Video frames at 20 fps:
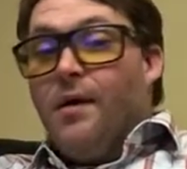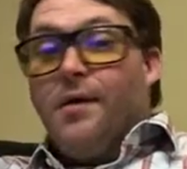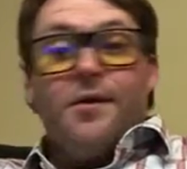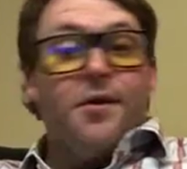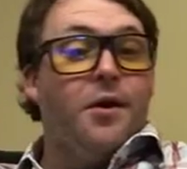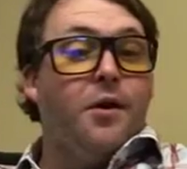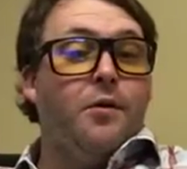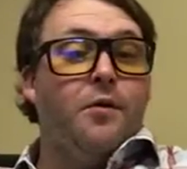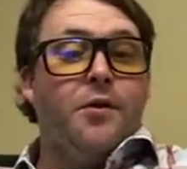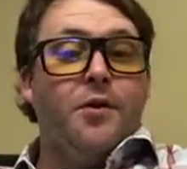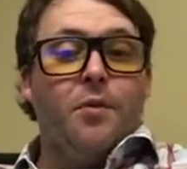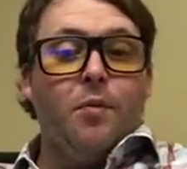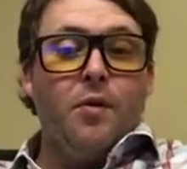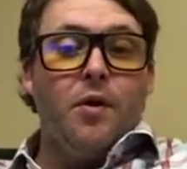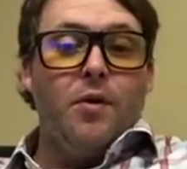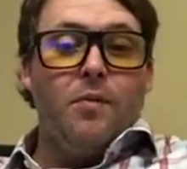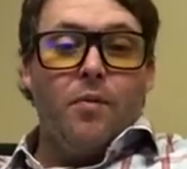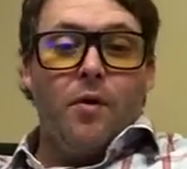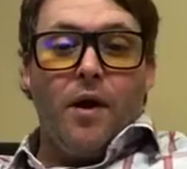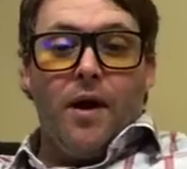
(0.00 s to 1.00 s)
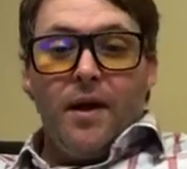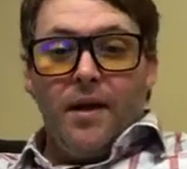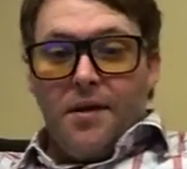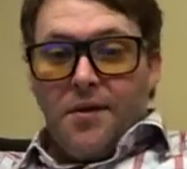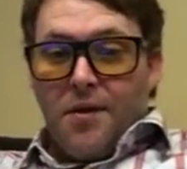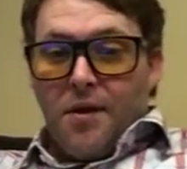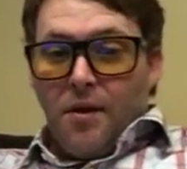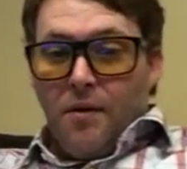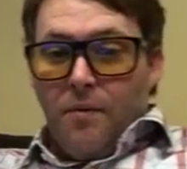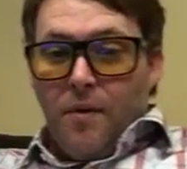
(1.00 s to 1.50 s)
So it's winter break,
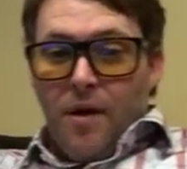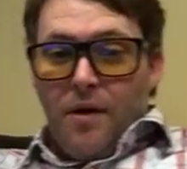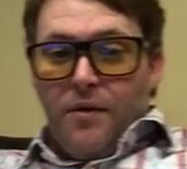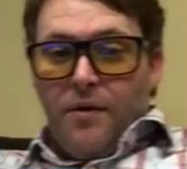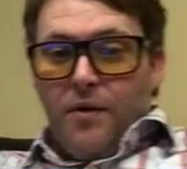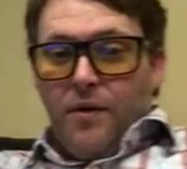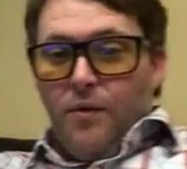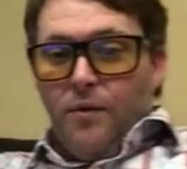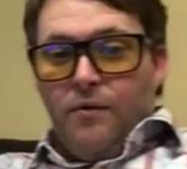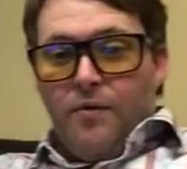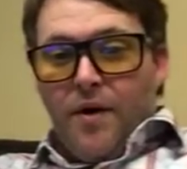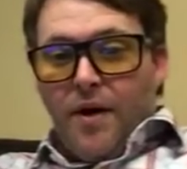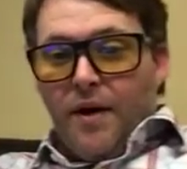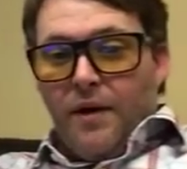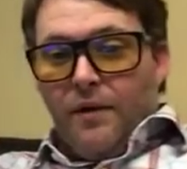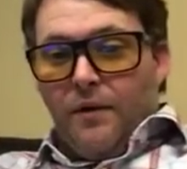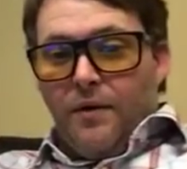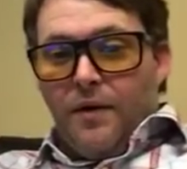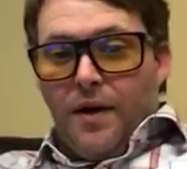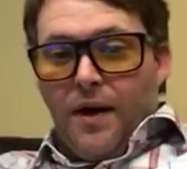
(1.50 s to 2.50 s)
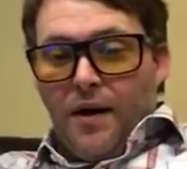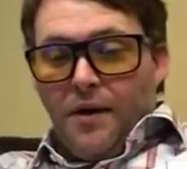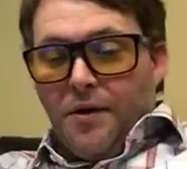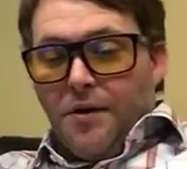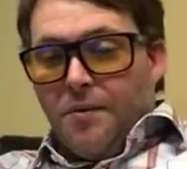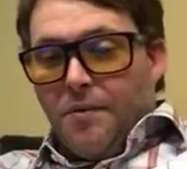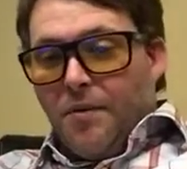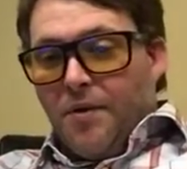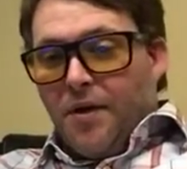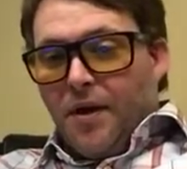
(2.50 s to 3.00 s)
so I'm not doing regular
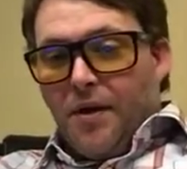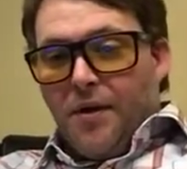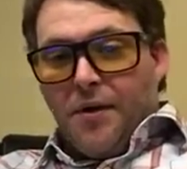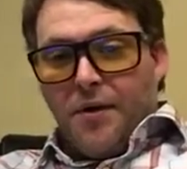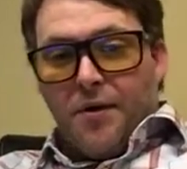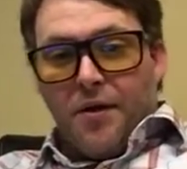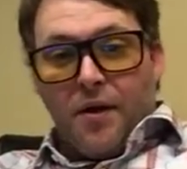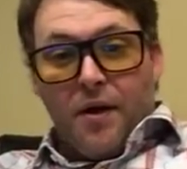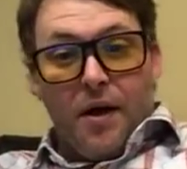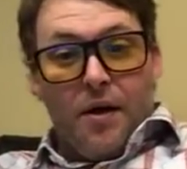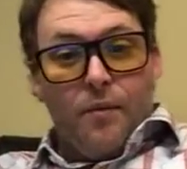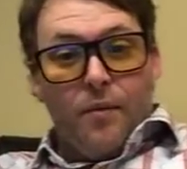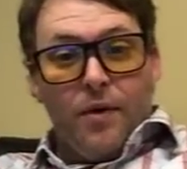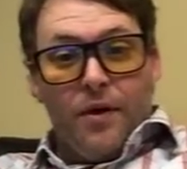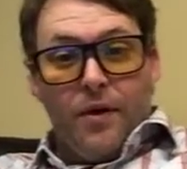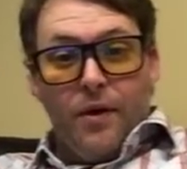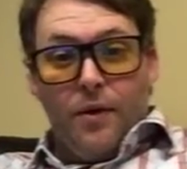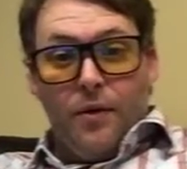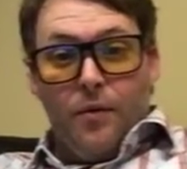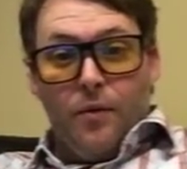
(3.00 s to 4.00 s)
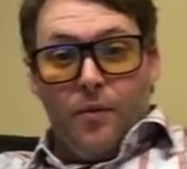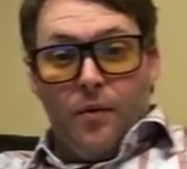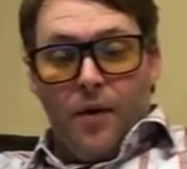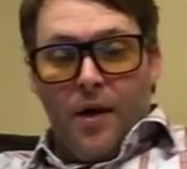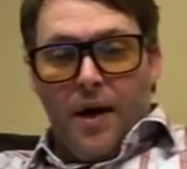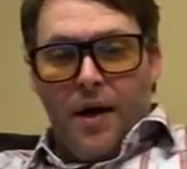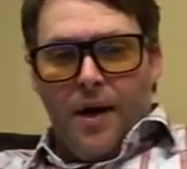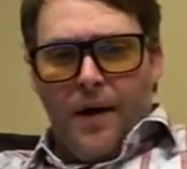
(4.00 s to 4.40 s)
announcements. I just thought I would do